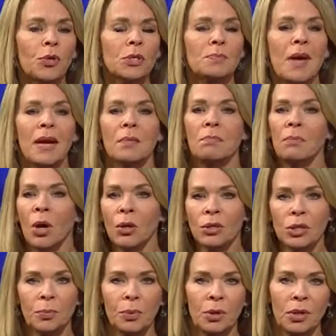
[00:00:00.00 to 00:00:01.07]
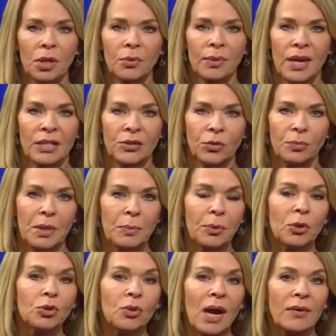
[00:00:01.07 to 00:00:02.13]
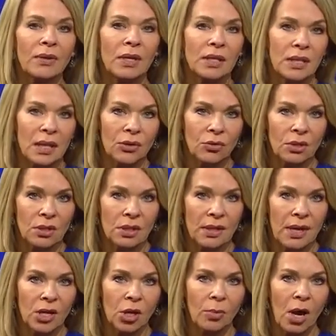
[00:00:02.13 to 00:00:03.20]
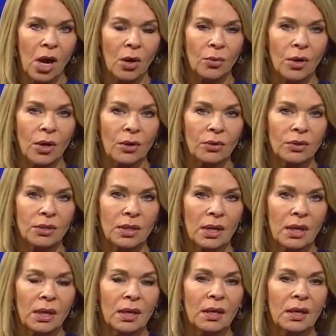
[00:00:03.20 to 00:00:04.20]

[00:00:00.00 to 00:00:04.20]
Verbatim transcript: make multiple arrests for people driving dangerously on Omaha roads.